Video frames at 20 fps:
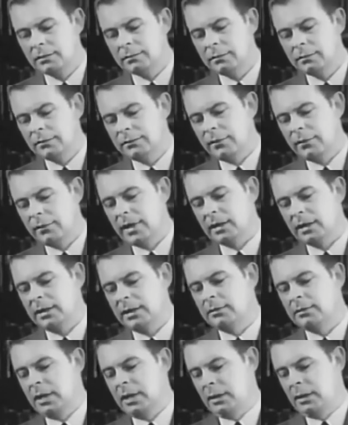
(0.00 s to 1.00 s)
And then,
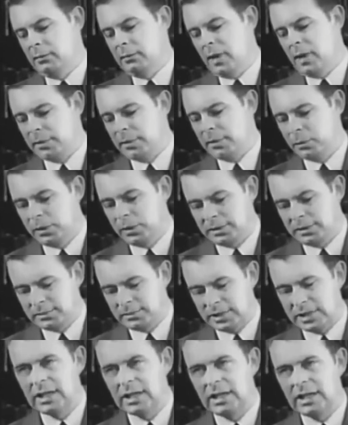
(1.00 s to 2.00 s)
finally, Robert
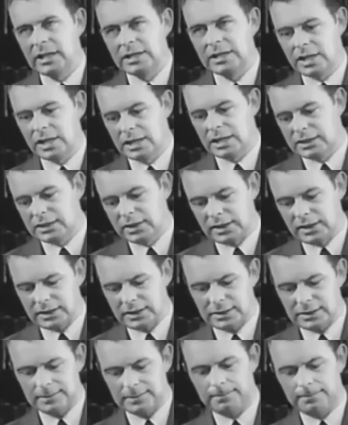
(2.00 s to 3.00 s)
Williams
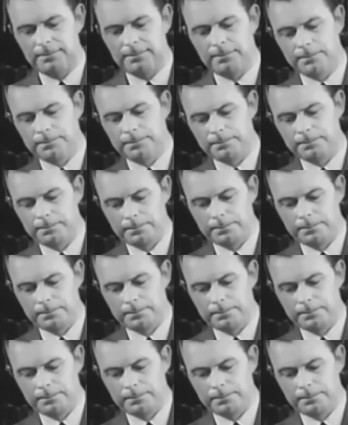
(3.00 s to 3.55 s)
says this.